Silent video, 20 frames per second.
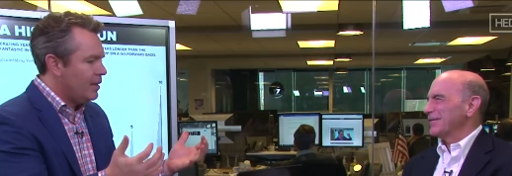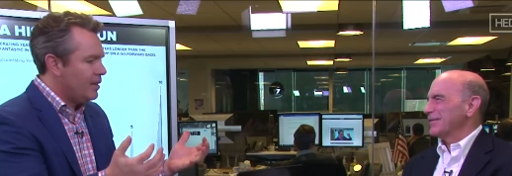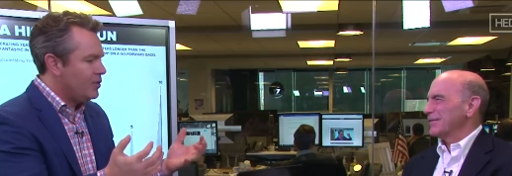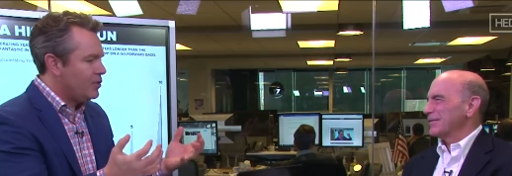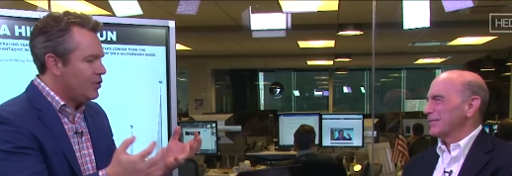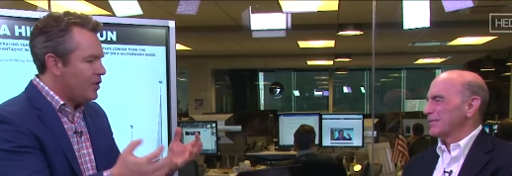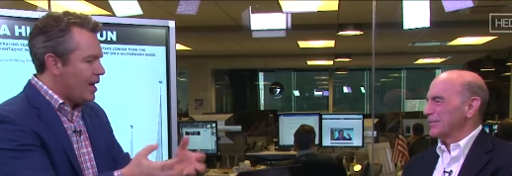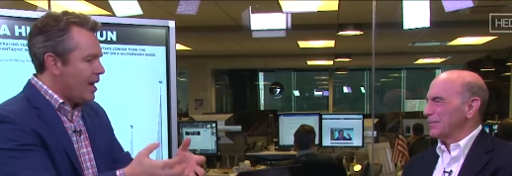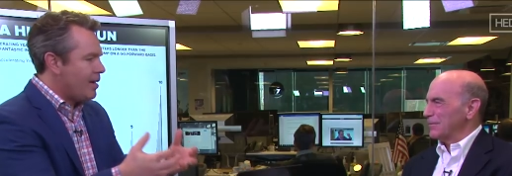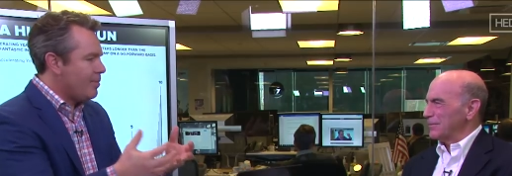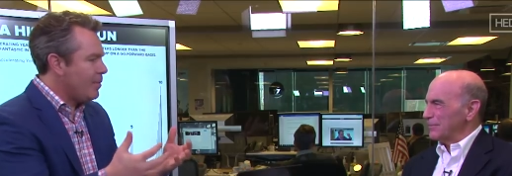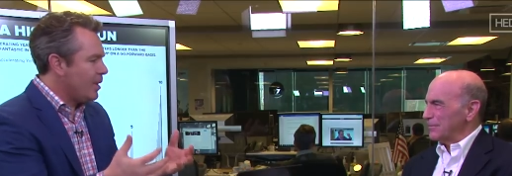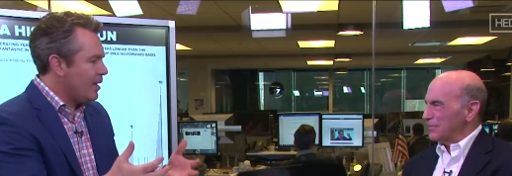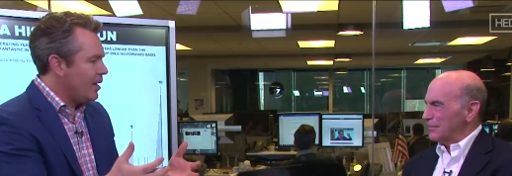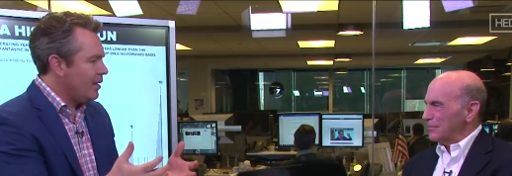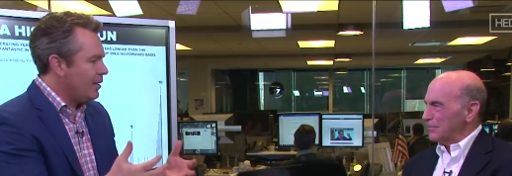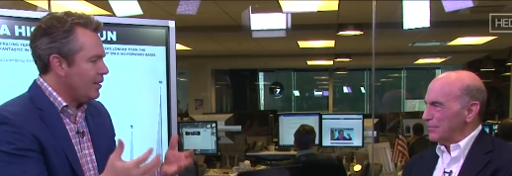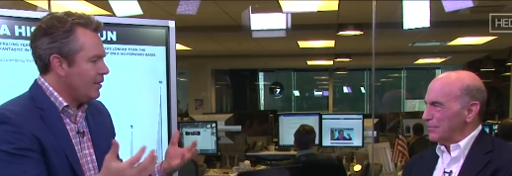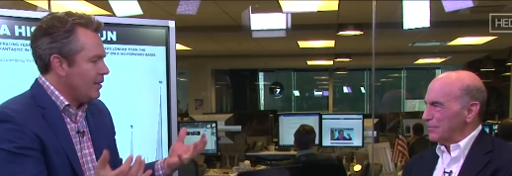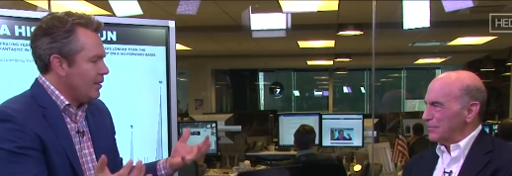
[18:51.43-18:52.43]
Speaker 1: is Jack
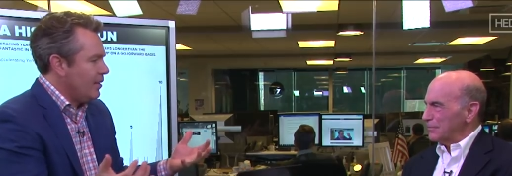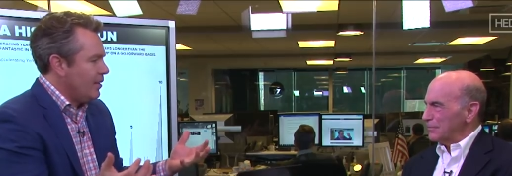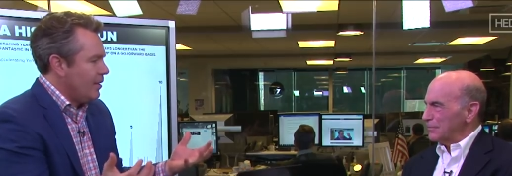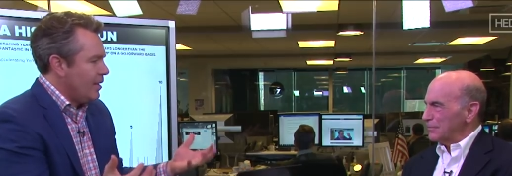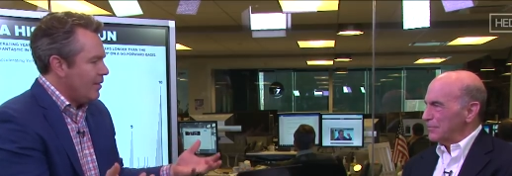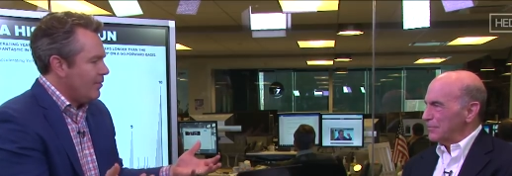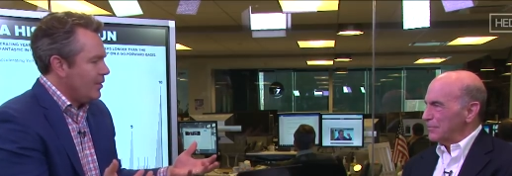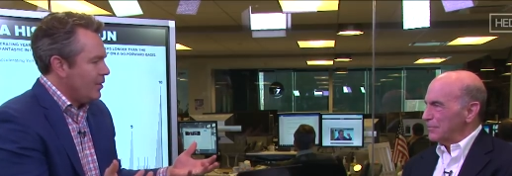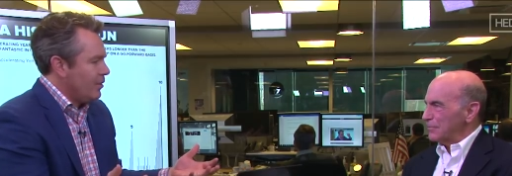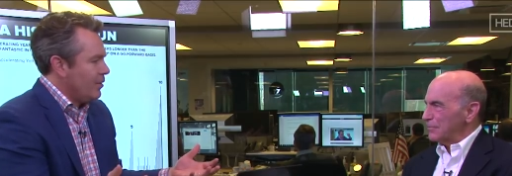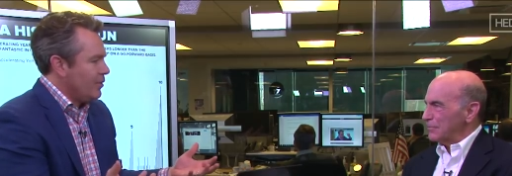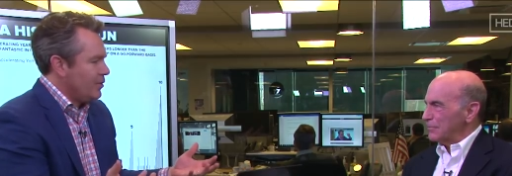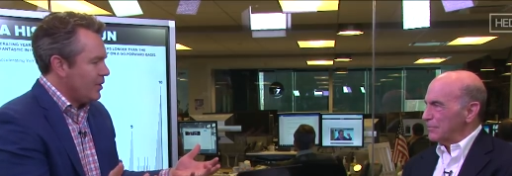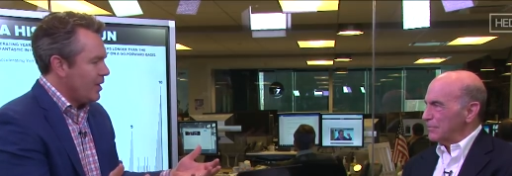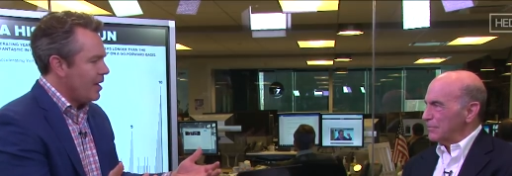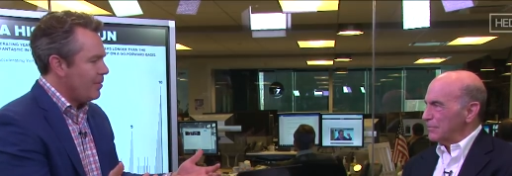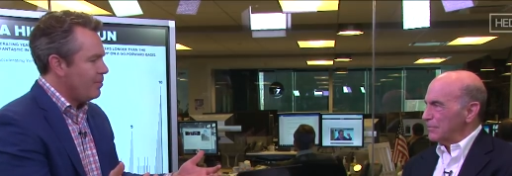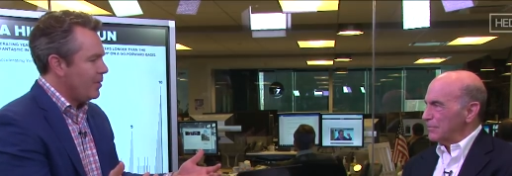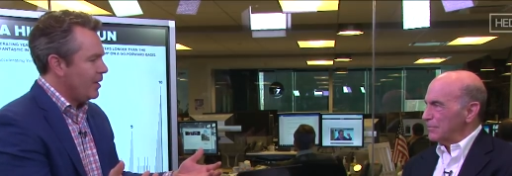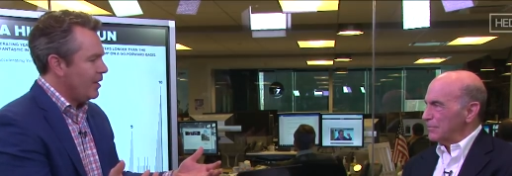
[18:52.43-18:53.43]
McCullough, little 11 year old
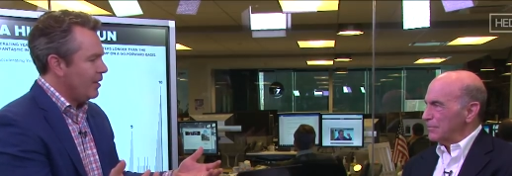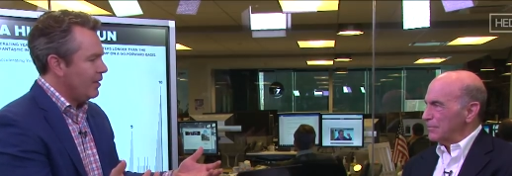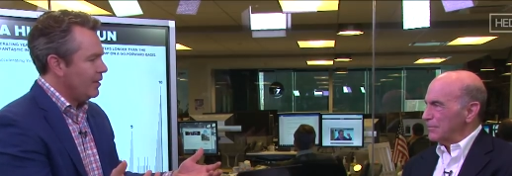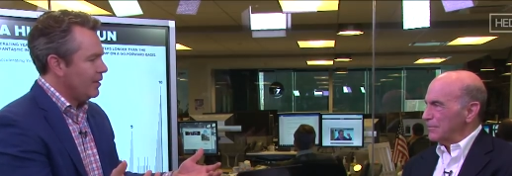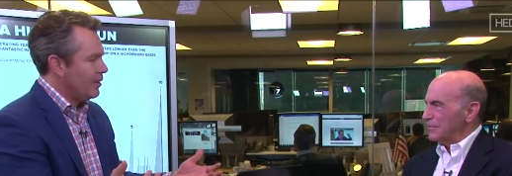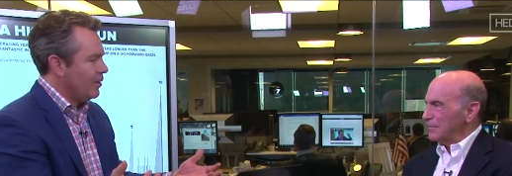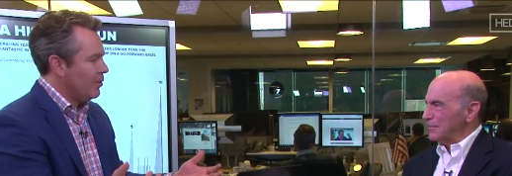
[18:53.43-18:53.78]
Jack McCullough,